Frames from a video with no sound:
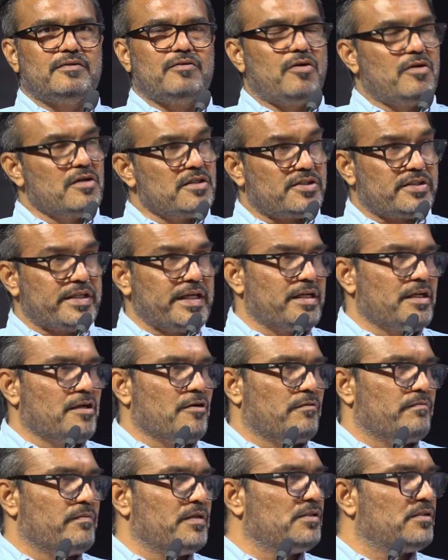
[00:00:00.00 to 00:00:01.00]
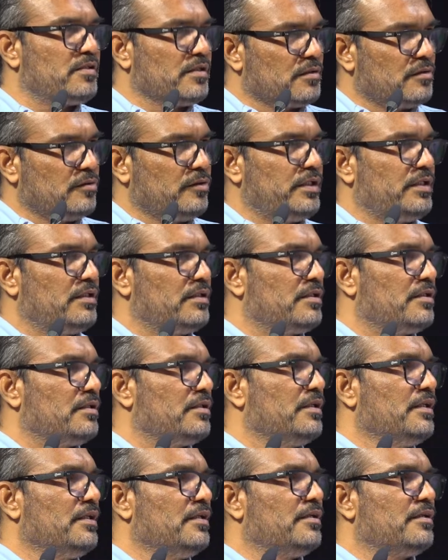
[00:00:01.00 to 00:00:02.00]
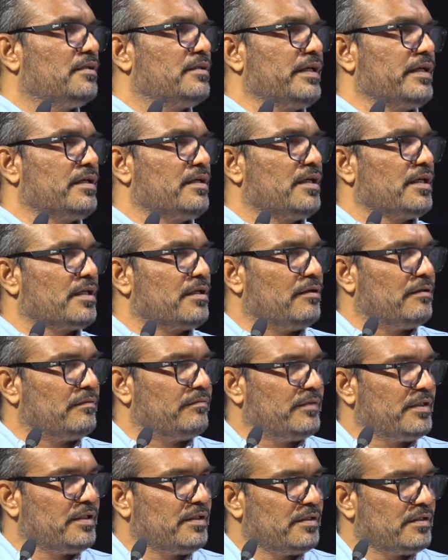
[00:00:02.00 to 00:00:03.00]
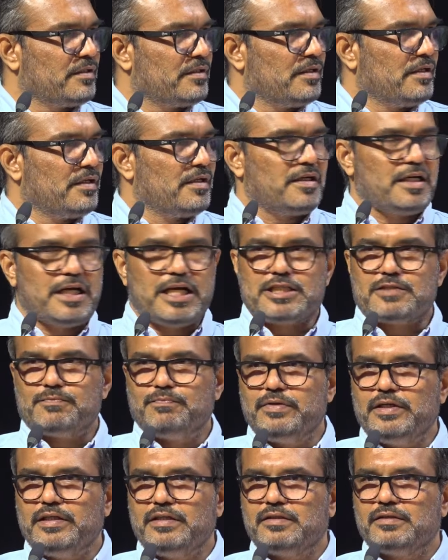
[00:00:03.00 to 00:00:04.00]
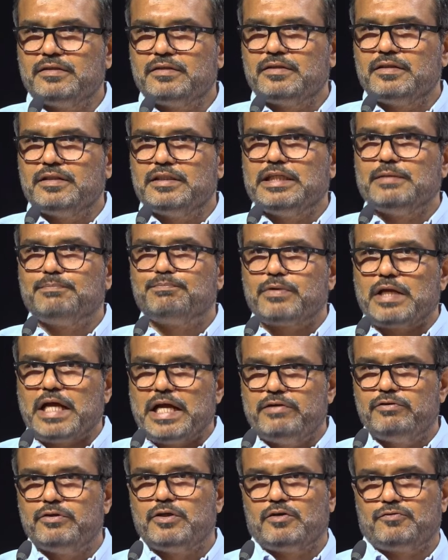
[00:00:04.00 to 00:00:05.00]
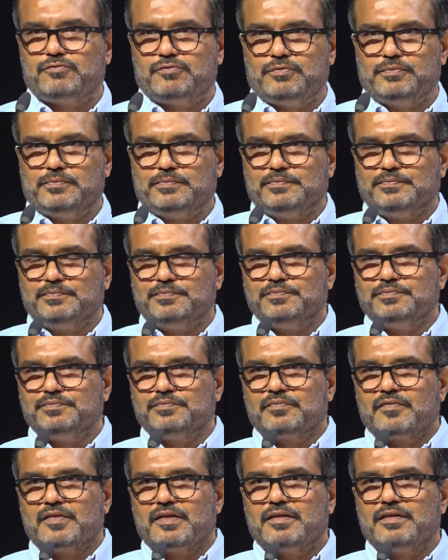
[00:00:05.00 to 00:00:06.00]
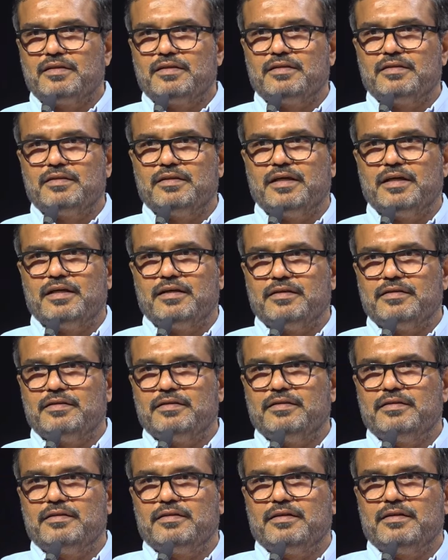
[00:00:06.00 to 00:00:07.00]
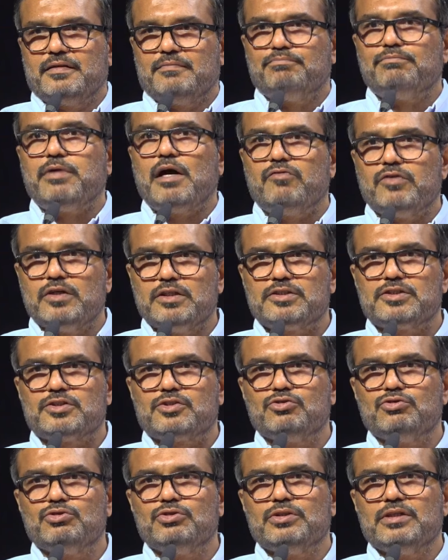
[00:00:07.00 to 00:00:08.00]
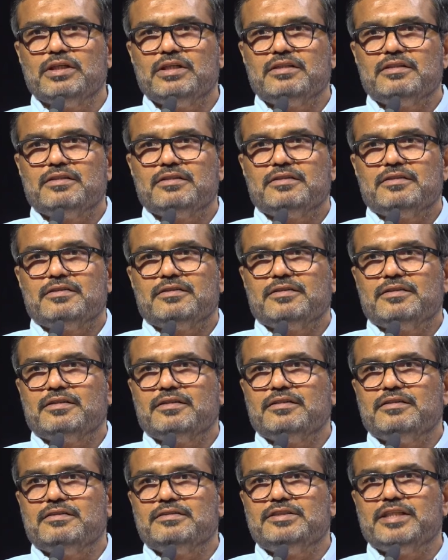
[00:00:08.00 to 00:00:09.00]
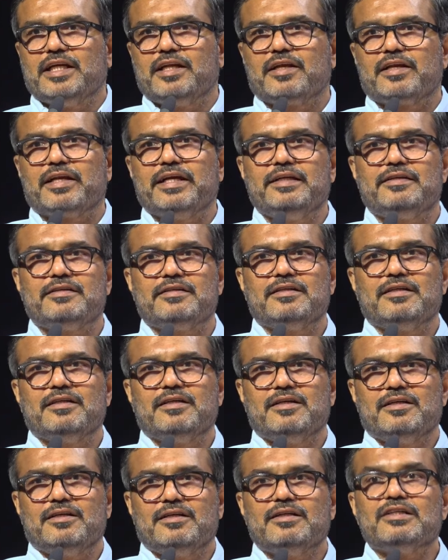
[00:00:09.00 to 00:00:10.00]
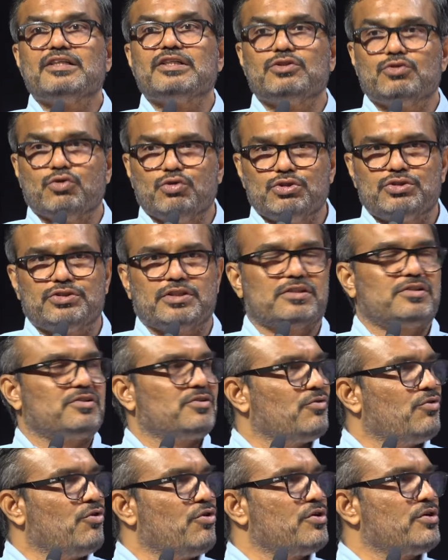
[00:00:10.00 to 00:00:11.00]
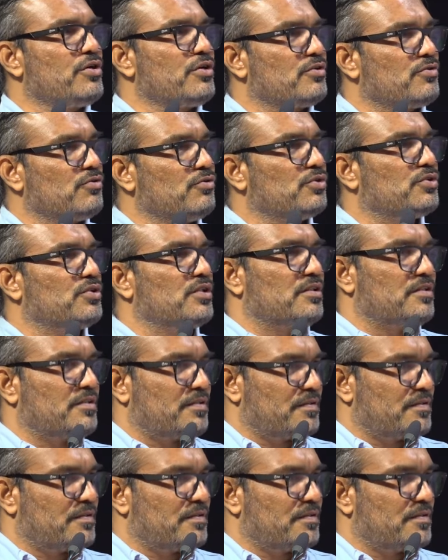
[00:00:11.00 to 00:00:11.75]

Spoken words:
all state governments, including the Kerala government, has been deprived of the powers to generate resources, own resources.